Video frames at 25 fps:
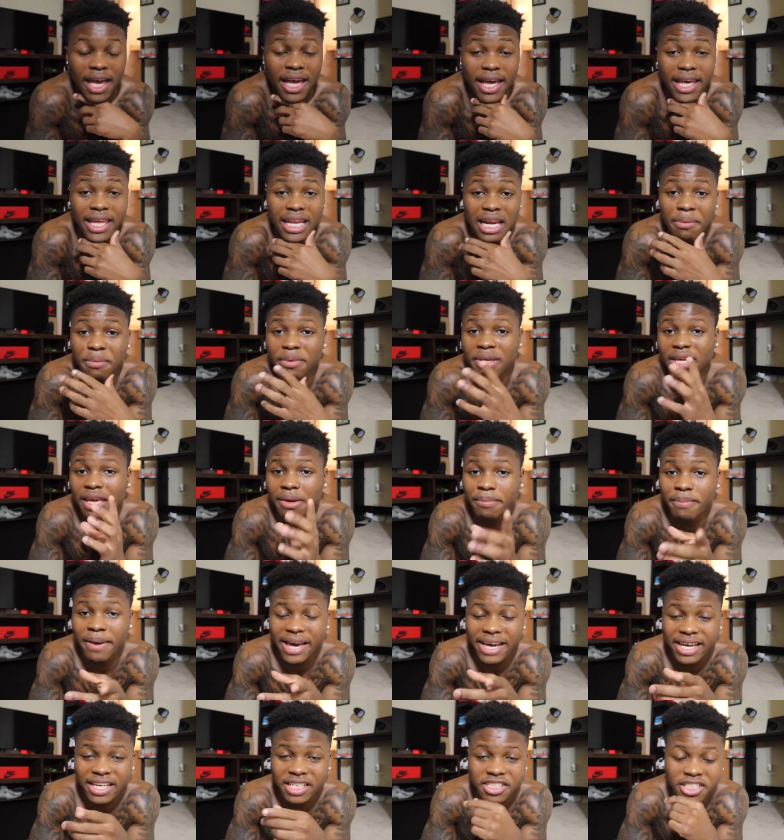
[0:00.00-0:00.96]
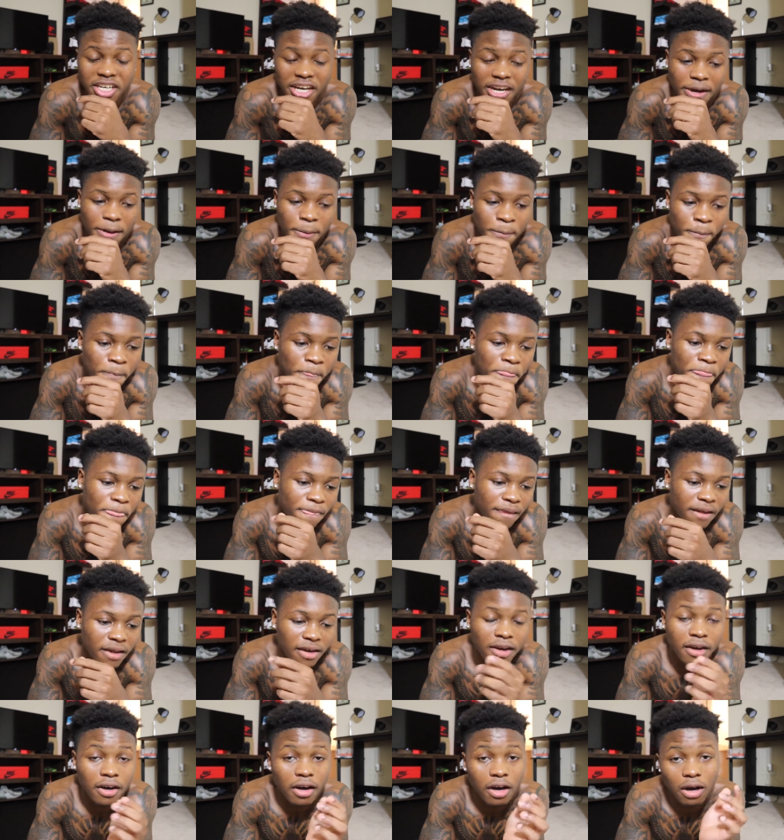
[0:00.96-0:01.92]
And I'm gonna get back at y'all
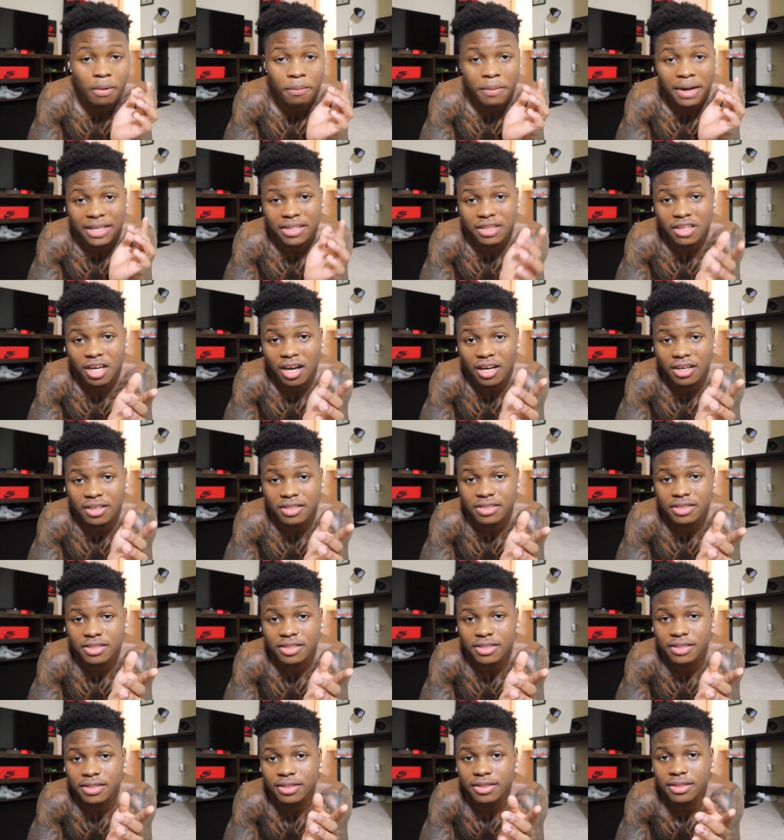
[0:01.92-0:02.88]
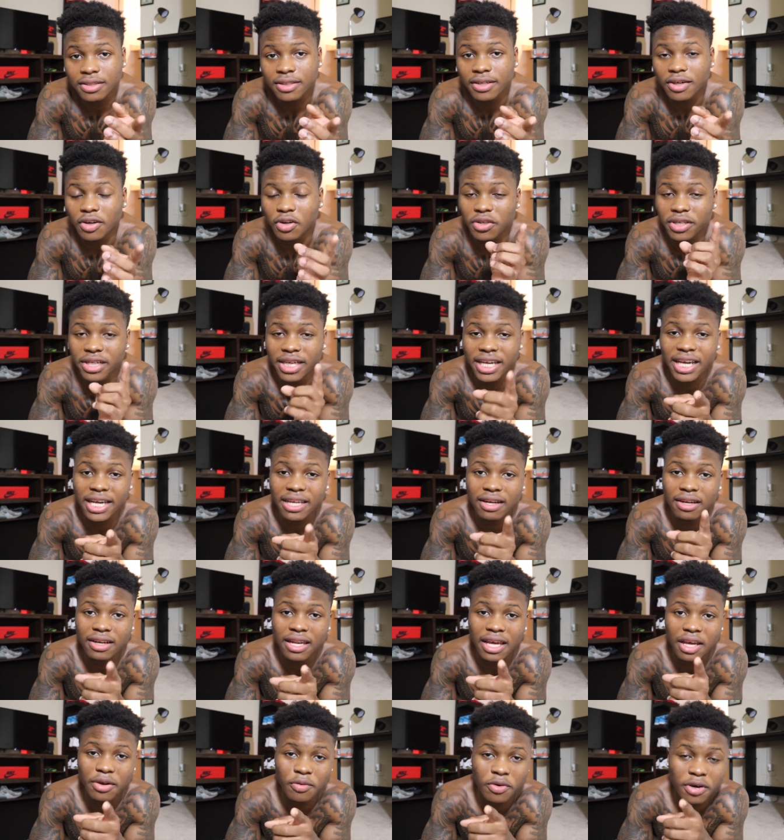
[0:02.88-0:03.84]
on my thoughts on the end
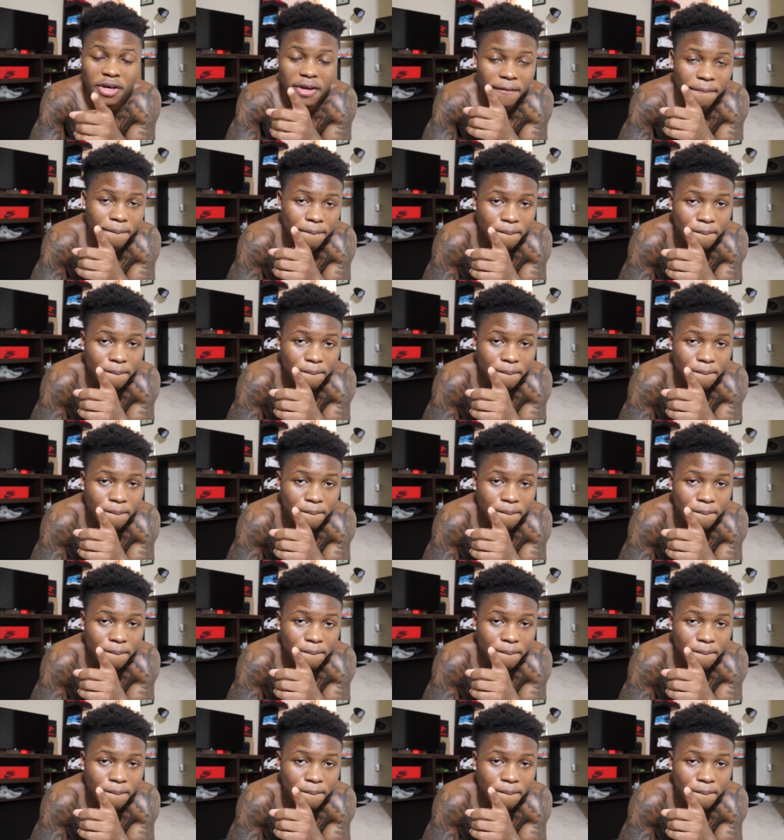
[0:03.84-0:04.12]
of day one.